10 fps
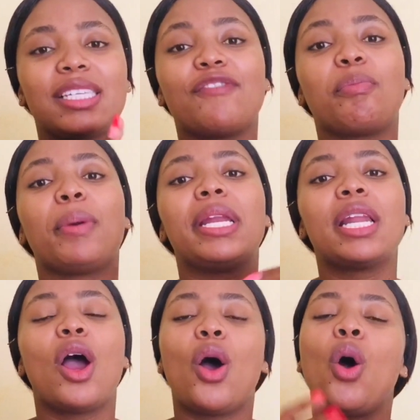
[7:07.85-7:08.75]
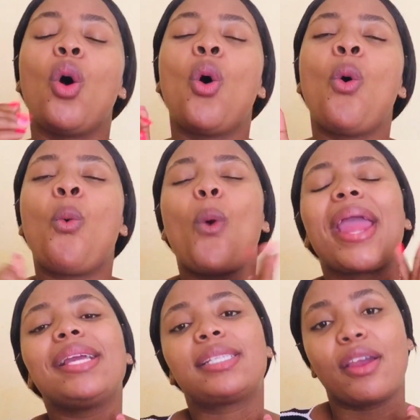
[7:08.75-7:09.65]
have been
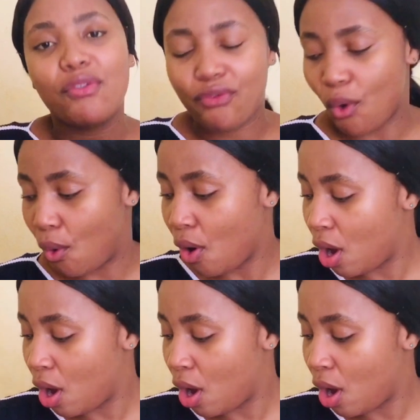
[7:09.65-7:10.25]
waiting for.